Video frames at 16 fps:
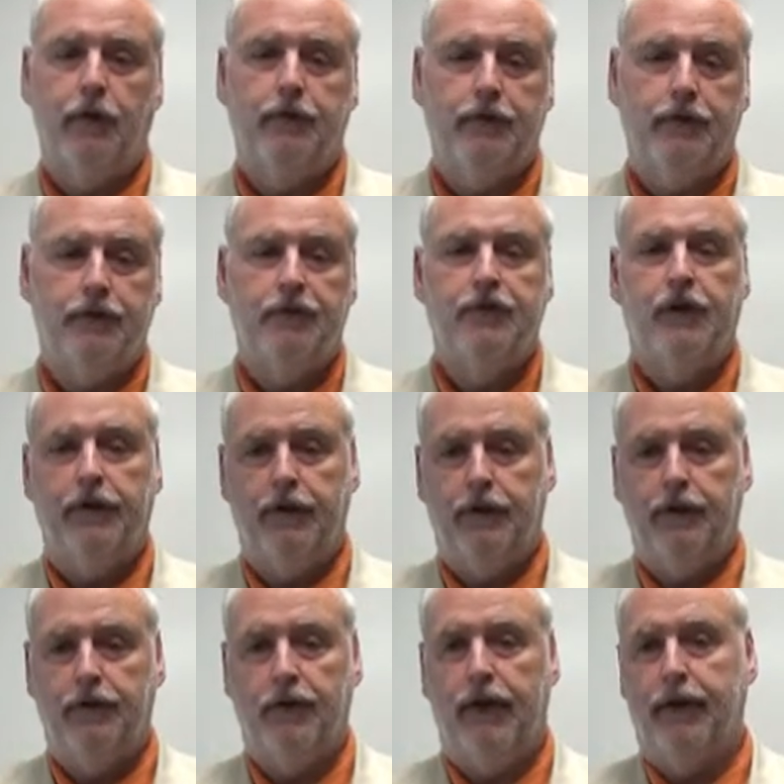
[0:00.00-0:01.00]
only
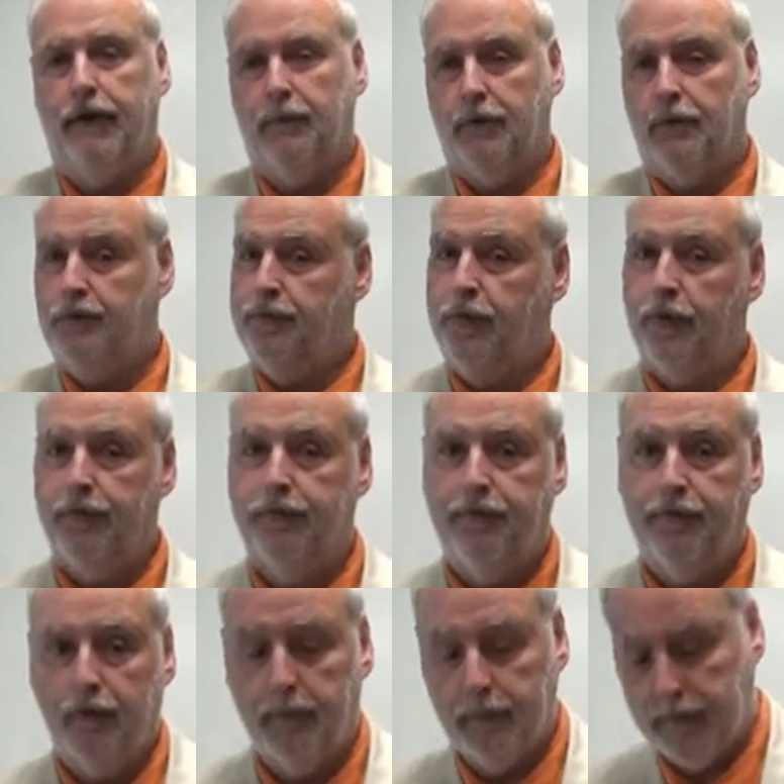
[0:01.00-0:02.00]
studies animals. Far
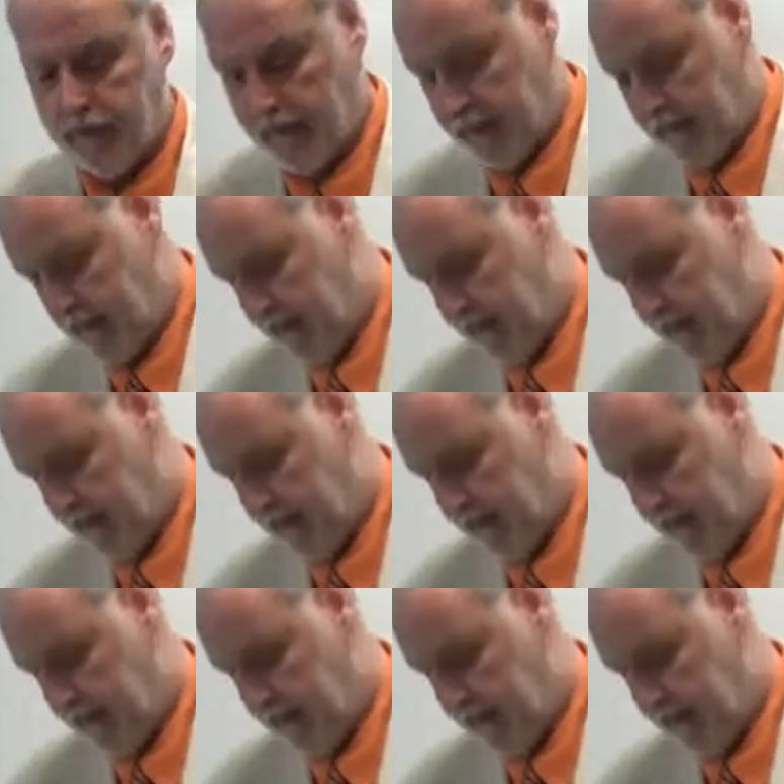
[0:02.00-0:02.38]
from it.